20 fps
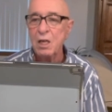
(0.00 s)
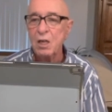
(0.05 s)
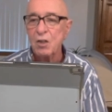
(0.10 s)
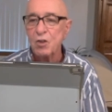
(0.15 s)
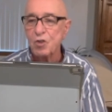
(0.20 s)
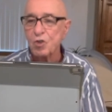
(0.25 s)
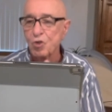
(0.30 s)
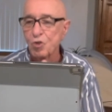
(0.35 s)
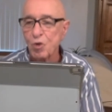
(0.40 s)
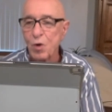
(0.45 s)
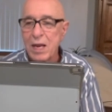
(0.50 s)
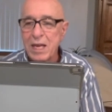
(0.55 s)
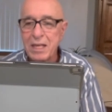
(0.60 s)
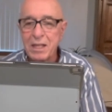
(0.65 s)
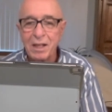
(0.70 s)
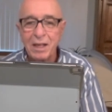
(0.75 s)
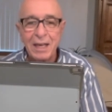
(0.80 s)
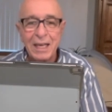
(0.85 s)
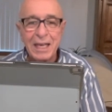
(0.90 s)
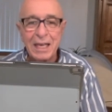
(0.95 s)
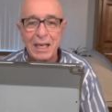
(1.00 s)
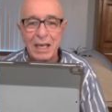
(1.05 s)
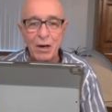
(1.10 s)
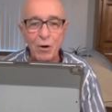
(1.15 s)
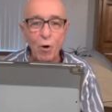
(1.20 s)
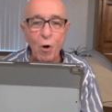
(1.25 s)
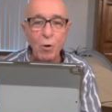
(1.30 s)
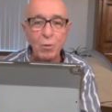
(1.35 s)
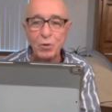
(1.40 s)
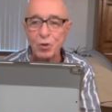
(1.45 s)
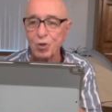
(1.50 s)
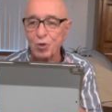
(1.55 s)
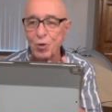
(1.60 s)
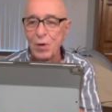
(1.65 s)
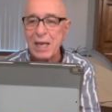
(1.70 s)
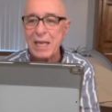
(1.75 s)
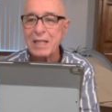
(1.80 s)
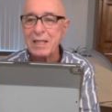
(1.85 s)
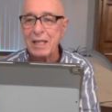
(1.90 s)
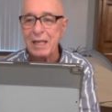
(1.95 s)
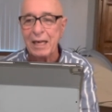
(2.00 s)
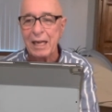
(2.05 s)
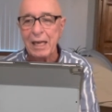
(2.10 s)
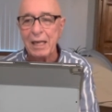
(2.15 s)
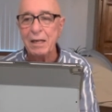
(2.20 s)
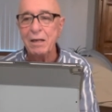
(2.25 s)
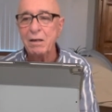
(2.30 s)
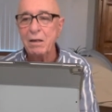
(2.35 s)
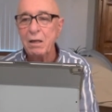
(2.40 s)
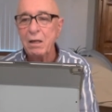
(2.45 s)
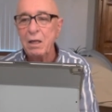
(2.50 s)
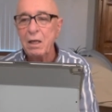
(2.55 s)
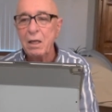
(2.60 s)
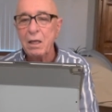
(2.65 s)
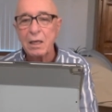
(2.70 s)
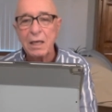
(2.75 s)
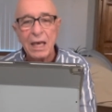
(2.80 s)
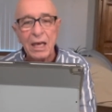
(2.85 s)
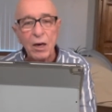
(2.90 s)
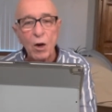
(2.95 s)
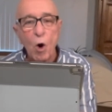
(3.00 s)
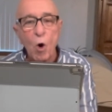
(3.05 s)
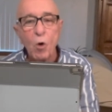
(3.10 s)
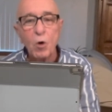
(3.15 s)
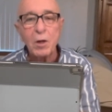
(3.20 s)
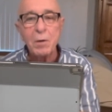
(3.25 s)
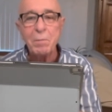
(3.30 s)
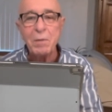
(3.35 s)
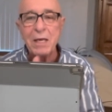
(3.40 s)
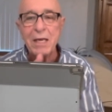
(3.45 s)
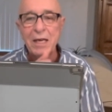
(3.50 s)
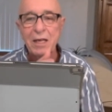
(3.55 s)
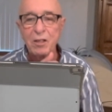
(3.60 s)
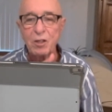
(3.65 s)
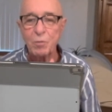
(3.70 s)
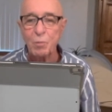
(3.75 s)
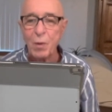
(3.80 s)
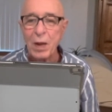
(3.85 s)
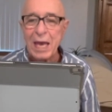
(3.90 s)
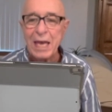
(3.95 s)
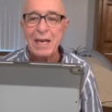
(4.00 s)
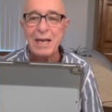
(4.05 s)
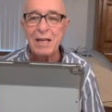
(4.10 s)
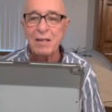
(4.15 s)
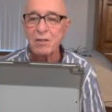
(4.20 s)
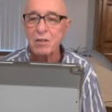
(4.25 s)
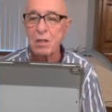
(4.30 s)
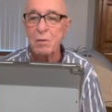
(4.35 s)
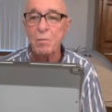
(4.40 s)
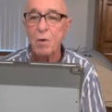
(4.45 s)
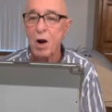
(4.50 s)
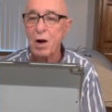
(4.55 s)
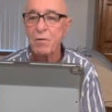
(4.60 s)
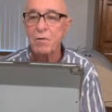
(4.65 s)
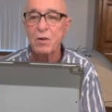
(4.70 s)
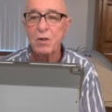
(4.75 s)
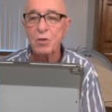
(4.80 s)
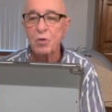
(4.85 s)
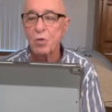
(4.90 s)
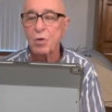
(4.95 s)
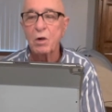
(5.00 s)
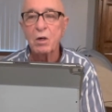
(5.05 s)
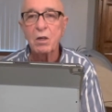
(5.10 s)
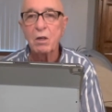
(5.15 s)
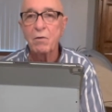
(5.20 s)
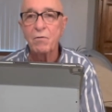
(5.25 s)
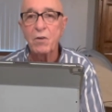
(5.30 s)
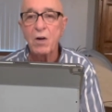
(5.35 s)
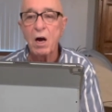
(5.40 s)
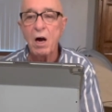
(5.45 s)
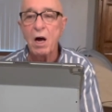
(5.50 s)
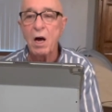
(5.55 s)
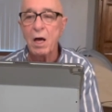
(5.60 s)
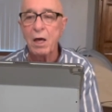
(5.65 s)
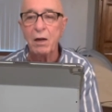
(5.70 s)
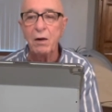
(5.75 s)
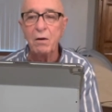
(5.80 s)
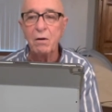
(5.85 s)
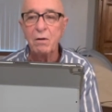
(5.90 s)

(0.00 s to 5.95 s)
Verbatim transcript: strengthening can, only, strengthening can only be explained as the marvelous work of God.